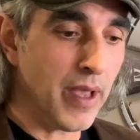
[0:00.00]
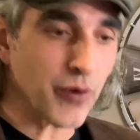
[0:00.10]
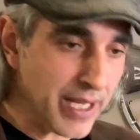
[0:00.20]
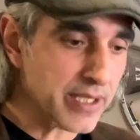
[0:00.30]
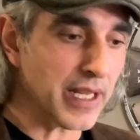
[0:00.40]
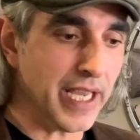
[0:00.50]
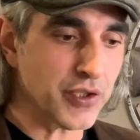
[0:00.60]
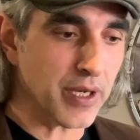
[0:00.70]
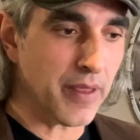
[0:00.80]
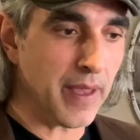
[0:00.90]

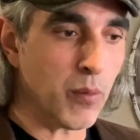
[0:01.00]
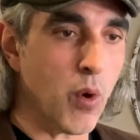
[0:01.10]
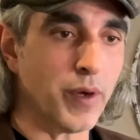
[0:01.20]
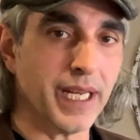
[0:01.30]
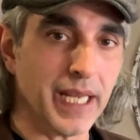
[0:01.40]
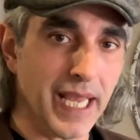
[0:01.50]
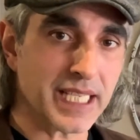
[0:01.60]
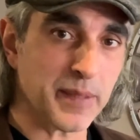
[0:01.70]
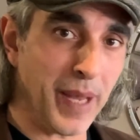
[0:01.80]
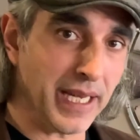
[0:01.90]
translation, they won't
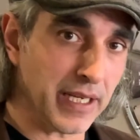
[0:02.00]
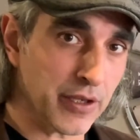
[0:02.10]
expand and